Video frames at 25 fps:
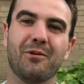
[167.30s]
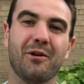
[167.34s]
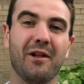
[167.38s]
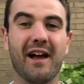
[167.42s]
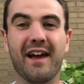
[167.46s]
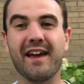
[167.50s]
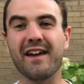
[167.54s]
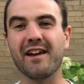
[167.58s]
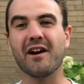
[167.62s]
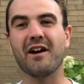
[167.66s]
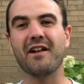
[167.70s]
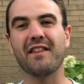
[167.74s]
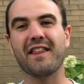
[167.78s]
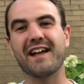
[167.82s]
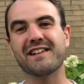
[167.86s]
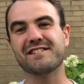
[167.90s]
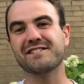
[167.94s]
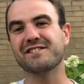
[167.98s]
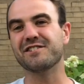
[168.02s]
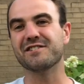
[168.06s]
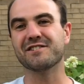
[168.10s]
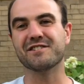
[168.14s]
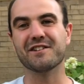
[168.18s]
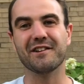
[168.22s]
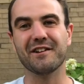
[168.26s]
hey, y'all, that's
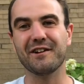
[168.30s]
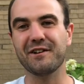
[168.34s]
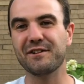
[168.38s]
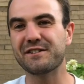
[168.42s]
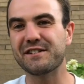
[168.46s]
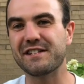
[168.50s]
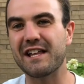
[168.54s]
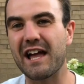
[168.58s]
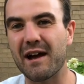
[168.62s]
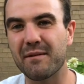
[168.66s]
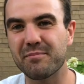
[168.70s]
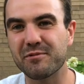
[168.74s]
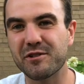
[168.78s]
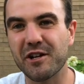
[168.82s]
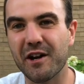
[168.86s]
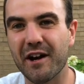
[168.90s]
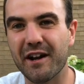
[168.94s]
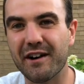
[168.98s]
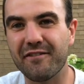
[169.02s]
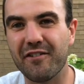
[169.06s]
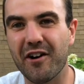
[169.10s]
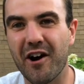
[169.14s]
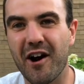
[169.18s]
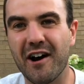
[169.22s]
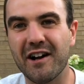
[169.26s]
just a little snapshot
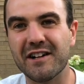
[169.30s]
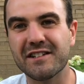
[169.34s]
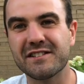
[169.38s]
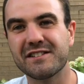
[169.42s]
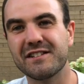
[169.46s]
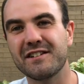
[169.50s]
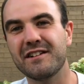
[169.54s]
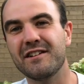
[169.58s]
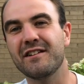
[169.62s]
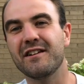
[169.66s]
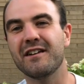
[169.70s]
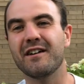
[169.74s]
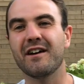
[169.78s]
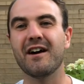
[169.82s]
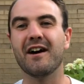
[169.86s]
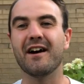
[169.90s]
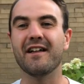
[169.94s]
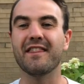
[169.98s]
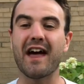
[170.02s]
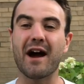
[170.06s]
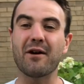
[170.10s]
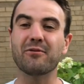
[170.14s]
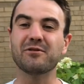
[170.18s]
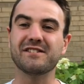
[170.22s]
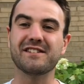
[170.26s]
of Austin.
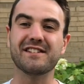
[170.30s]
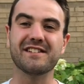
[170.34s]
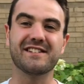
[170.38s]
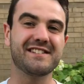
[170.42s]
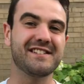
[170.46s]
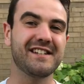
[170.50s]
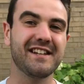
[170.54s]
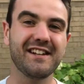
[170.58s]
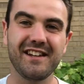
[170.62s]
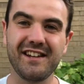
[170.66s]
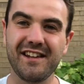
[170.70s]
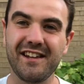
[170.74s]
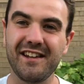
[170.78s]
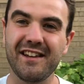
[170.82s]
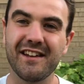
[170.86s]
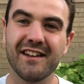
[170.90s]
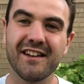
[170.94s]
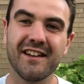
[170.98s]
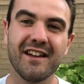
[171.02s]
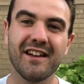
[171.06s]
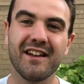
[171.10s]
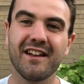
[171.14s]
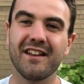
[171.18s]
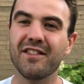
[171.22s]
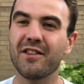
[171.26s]
That was the city.
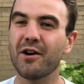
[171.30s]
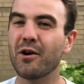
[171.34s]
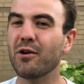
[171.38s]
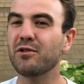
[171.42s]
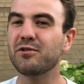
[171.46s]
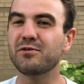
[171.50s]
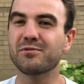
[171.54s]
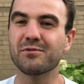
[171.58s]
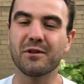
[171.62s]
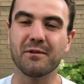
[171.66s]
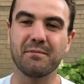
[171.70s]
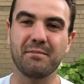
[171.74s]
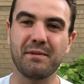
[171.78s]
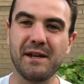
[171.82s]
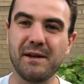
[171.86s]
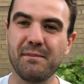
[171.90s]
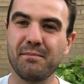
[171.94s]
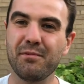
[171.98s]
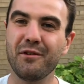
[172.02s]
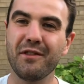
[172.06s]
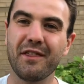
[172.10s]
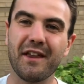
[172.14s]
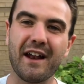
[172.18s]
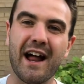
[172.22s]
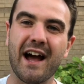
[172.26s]
Those were the
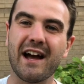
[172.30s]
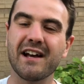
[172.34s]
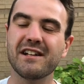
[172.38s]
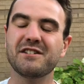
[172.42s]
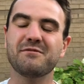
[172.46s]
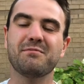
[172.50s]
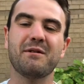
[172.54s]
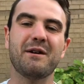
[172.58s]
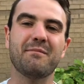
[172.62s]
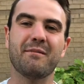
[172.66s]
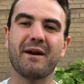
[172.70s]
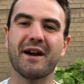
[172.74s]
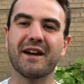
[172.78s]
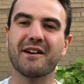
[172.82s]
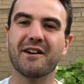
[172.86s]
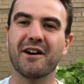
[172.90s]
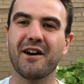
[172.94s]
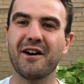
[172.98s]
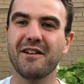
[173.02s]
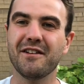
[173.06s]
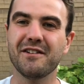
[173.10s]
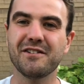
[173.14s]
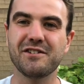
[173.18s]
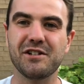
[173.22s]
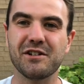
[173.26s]
people that I spent my
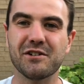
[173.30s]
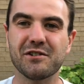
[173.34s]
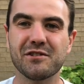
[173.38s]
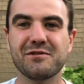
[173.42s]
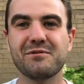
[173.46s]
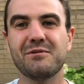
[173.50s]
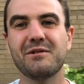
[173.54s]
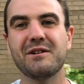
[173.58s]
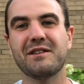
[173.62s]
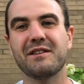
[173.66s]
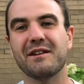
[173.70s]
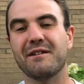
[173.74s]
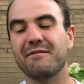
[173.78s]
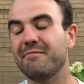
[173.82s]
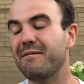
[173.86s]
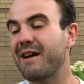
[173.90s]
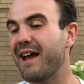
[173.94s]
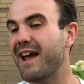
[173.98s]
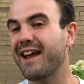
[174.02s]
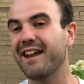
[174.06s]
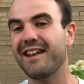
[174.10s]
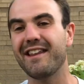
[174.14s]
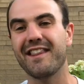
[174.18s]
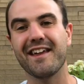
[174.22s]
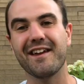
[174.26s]
college years with, and
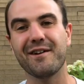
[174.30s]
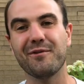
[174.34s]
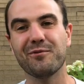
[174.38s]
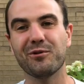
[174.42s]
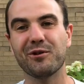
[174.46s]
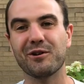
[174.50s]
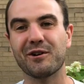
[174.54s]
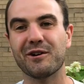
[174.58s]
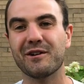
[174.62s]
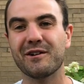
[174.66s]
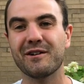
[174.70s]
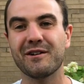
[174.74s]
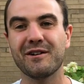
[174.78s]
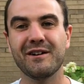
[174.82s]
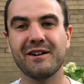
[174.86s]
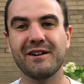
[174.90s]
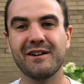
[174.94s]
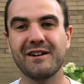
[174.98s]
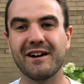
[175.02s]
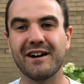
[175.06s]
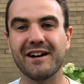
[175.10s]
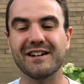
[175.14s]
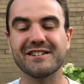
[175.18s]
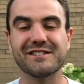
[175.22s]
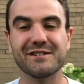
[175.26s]
man, they were
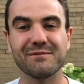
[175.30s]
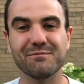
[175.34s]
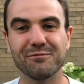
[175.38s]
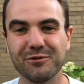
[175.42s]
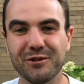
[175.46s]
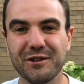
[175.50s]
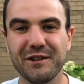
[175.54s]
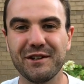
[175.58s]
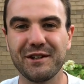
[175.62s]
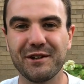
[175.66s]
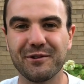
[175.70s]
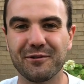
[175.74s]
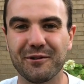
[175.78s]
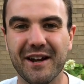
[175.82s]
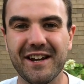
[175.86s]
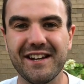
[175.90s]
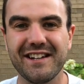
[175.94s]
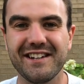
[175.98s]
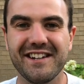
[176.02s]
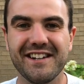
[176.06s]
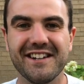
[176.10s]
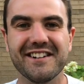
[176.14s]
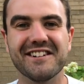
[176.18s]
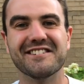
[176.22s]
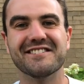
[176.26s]
some really great
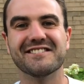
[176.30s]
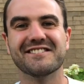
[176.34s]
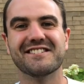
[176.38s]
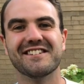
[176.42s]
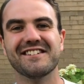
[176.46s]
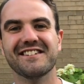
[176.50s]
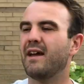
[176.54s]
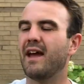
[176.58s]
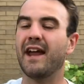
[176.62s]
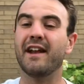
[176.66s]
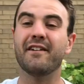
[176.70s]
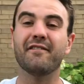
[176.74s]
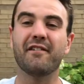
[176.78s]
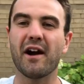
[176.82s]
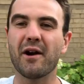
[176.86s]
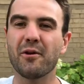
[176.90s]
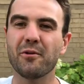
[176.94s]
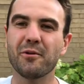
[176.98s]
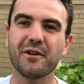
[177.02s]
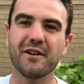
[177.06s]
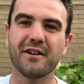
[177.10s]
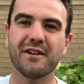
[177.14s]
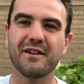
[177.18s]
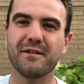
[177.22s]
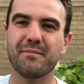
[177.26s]
years. And if I
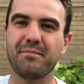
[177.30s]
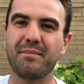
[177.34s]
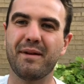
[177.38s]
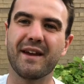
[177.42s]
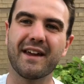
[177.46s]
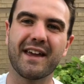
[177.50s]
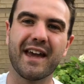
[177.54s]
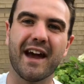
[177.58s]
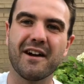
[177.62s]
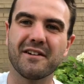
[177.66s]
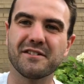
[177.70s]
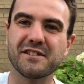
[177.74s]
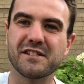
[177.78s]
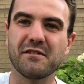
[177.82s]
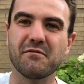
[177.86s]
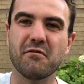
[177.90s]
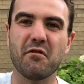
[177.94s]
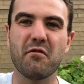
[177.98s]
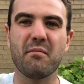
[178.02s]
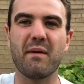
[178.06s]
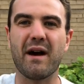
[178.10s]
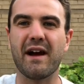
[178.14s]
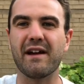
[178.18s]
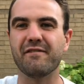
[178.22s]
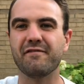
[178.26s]
were to pick out some
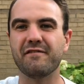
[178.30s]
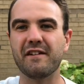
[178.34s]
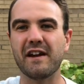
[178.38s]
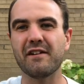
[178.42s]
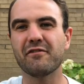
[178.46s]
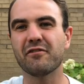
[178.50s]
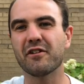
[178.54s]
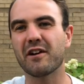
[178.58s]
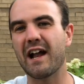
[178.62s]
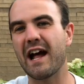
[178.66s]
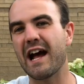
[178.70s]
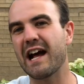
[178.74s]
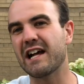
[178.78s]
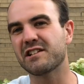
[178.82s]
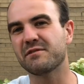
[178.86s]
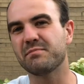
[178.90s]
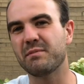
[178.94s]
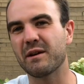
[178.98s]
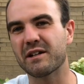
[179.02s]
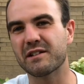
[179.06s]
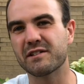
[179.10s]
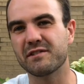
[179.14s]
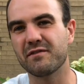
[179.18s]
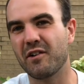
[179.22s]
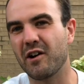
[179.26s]
of my favorite
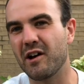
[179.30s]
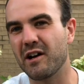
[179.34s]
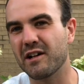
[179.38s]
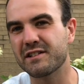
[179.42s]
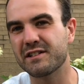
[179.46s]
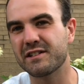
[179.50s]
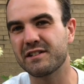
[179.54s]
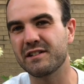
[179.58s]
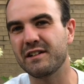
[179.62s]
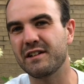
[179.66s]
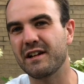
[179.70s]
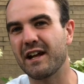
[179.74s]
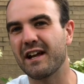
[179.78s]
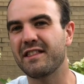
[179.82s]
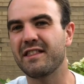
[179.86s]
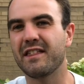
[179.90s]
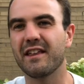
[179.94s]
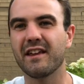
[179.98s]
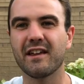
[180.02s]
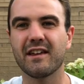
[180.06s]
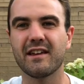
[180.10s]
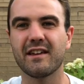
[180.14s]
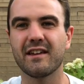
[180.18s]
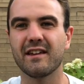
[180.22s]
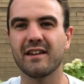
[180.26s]
aspects of Austin, I
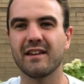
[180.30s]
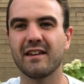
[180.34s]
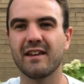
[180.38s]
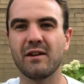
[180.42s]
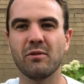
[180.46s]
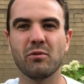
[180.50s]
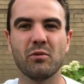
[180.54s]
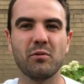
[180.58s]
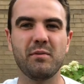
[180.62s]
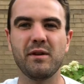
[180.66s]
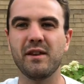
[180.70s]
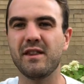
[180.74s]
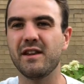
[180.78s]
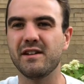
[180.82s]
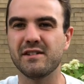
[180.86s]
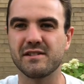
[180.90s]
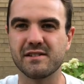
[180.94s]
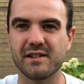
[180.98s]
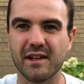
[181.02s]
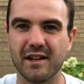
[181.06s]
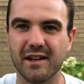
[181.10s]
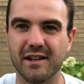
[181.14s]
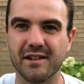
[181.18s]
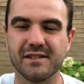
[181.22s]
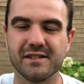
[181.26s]
think it would be these
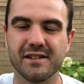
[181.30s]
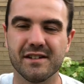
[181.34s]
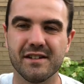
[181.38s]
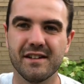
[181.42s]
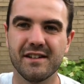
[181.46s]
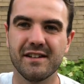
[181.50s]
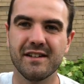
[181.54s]
things.